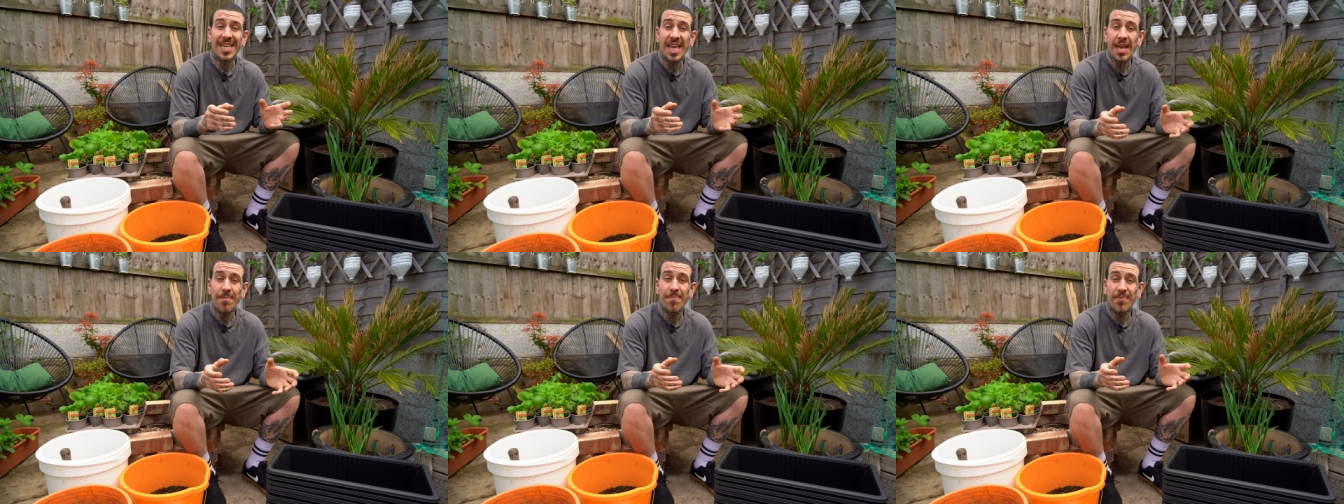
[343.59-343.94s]

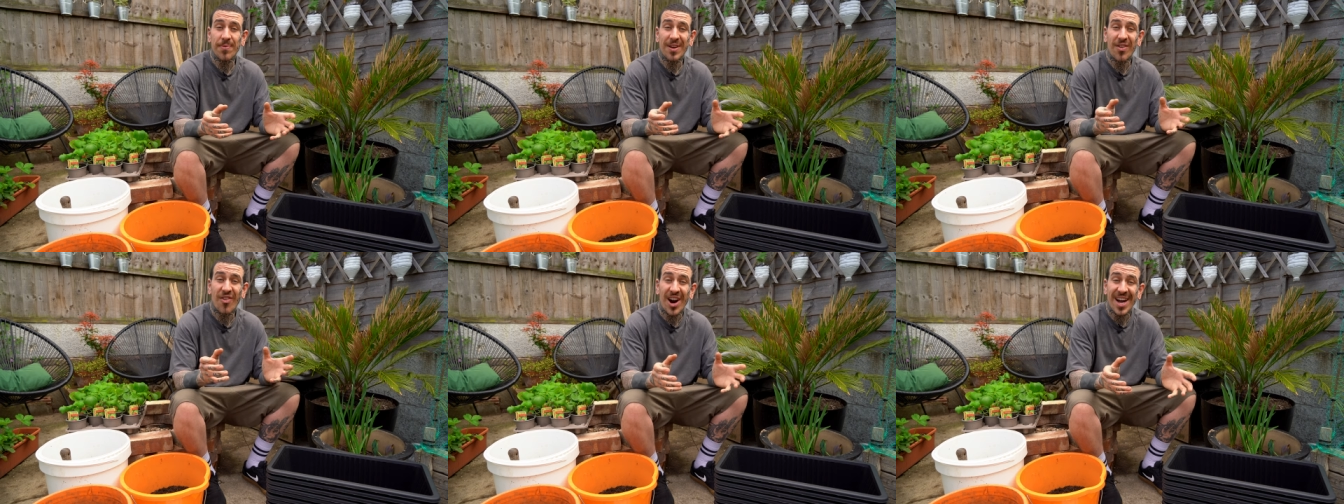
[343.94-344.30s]

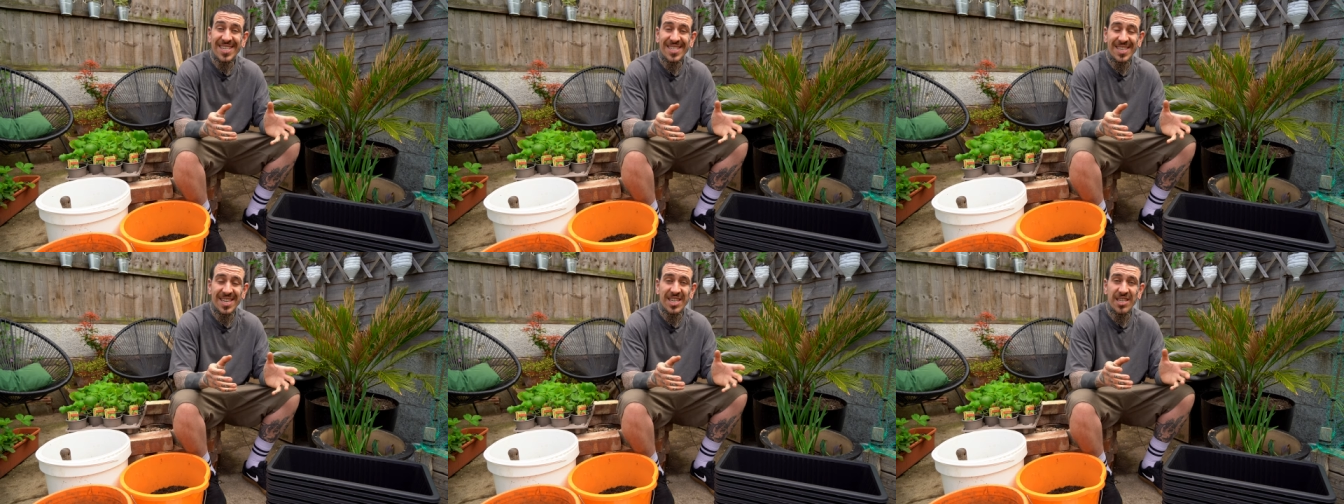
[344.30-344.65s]
keep
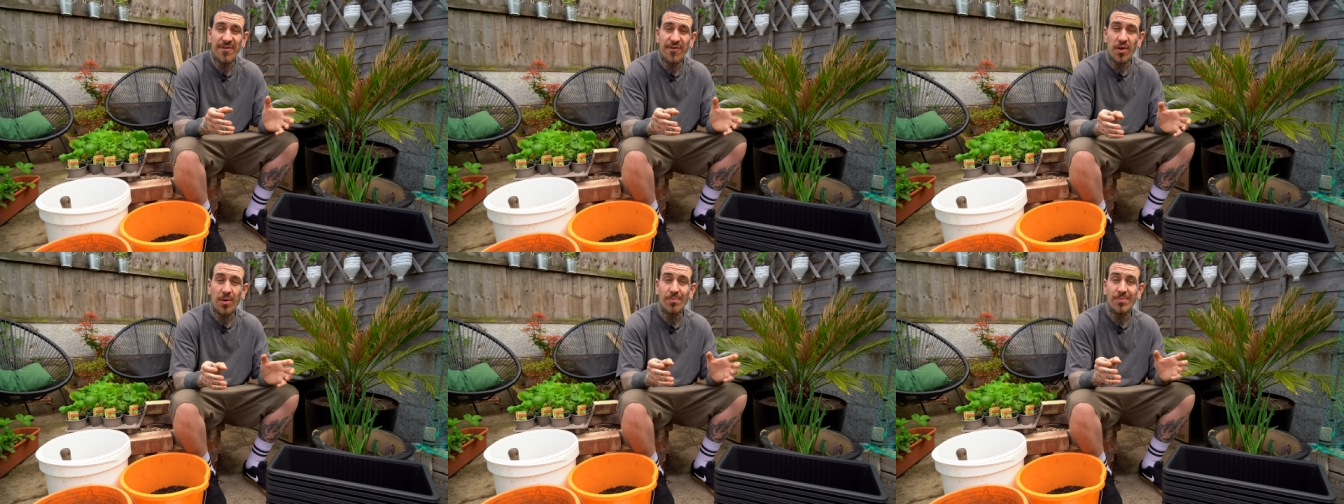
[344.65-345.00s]
grasses
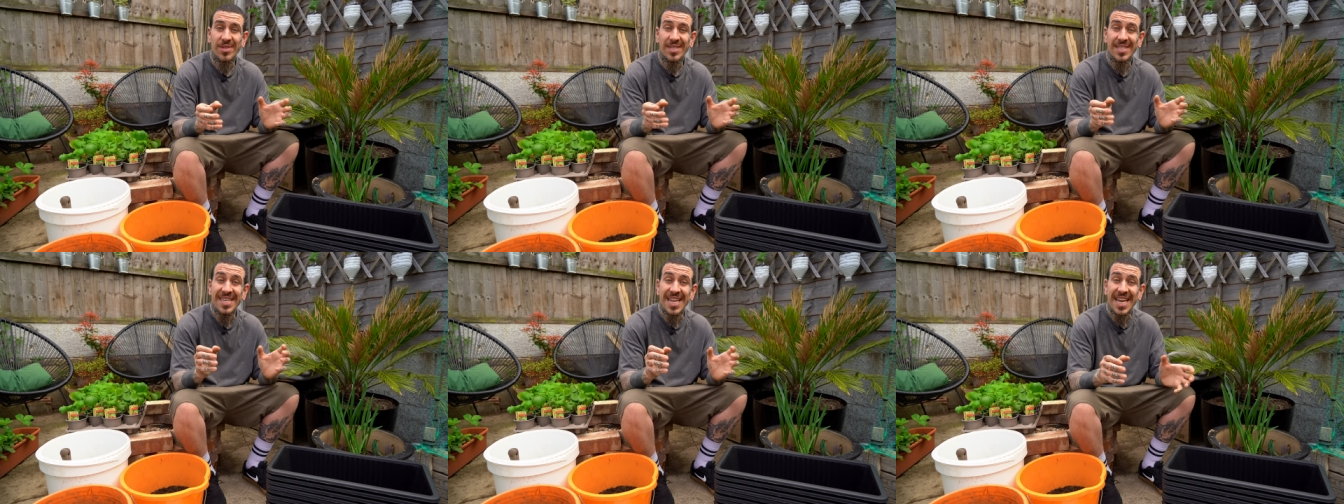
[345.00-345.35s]
from
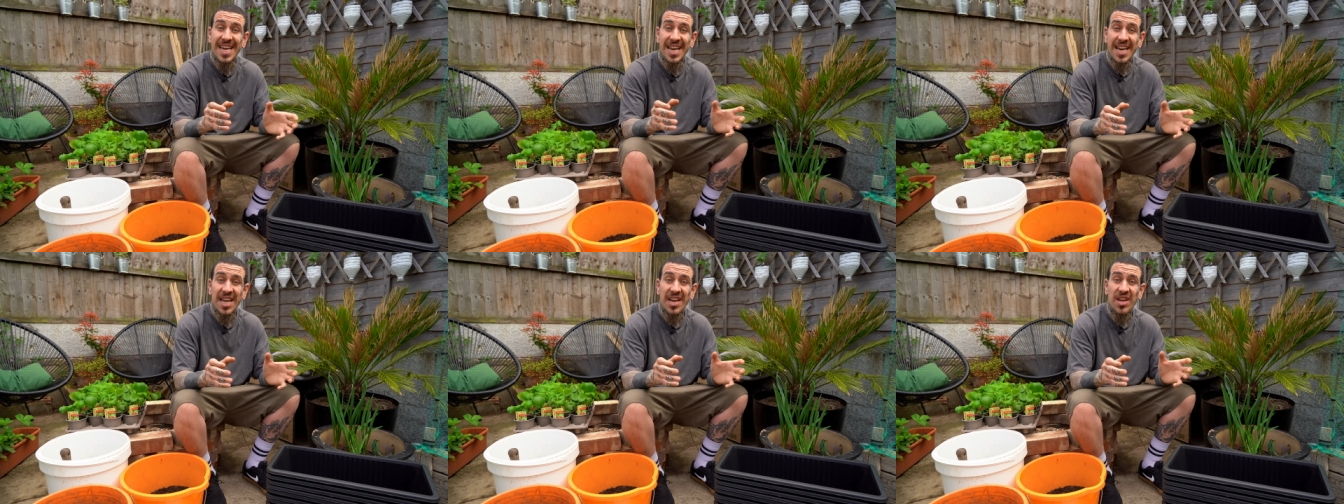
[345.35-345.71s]

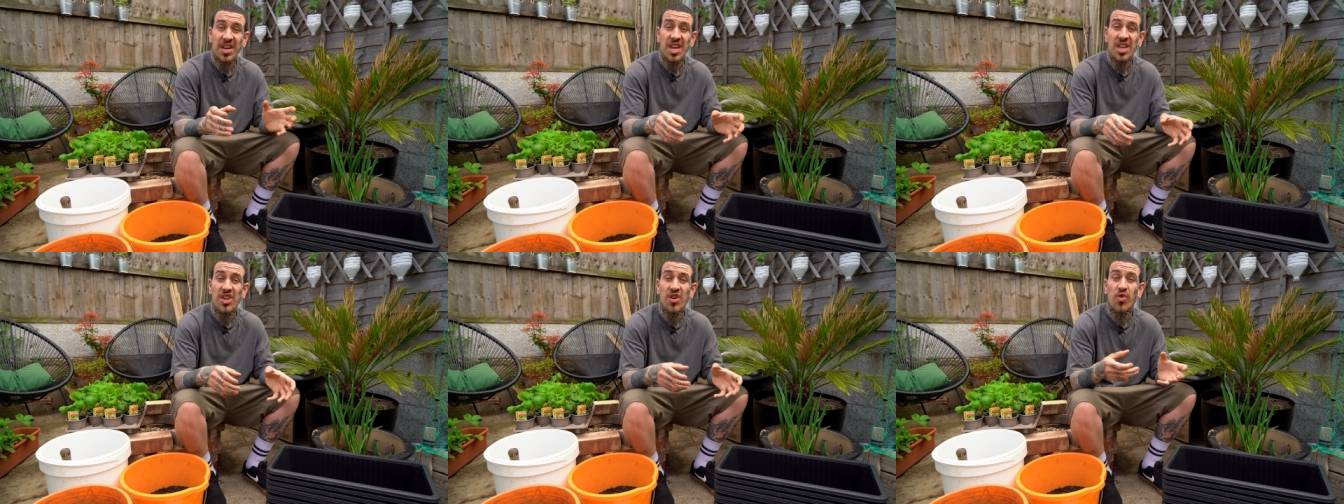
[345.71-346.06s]
sneaking
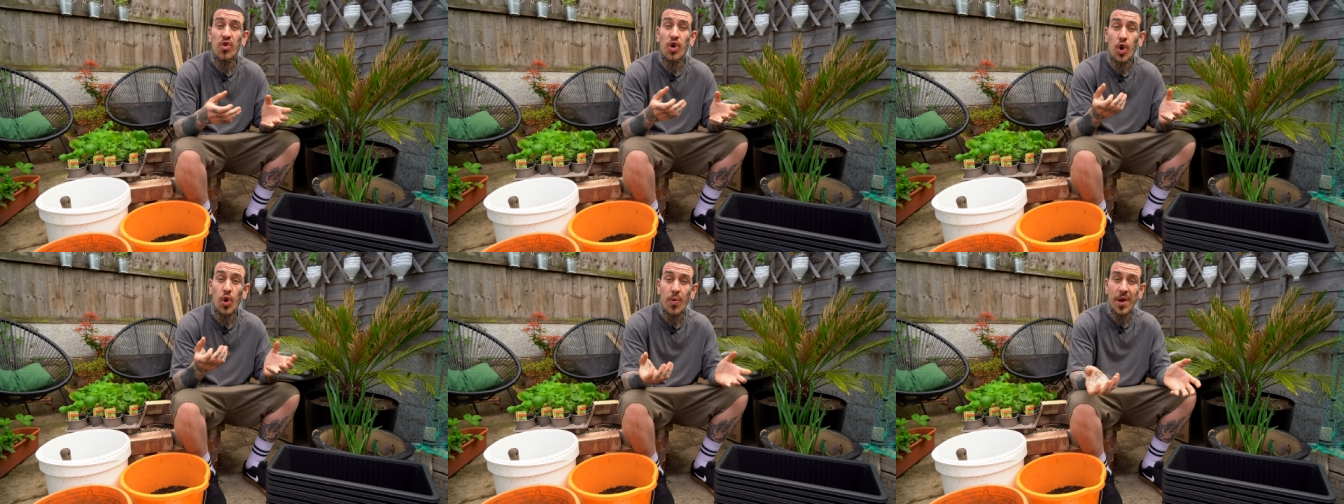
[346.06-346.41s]
in, in your
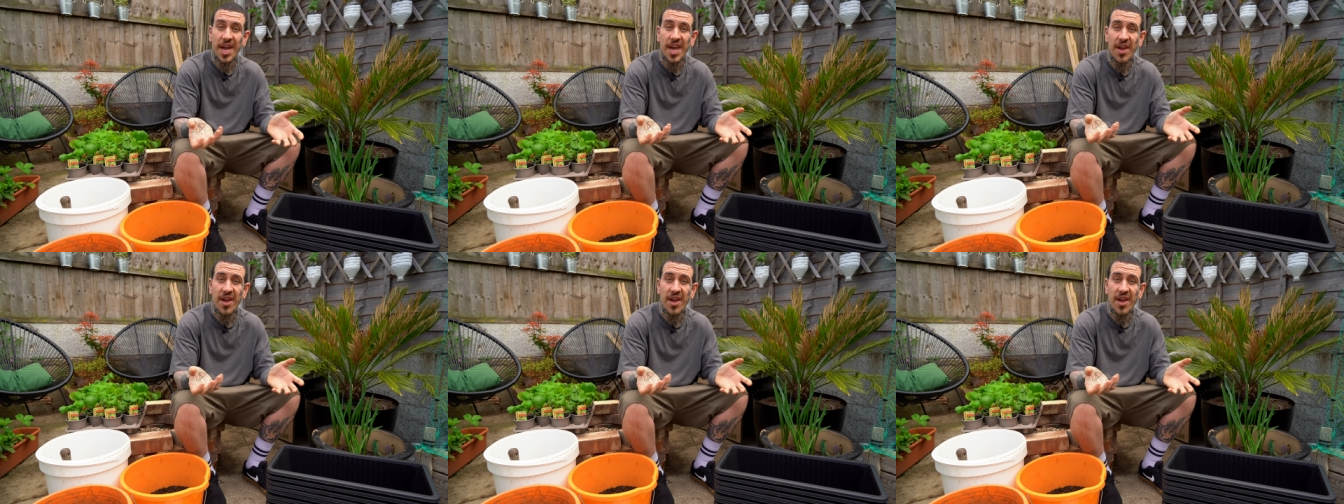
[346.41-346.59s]
growing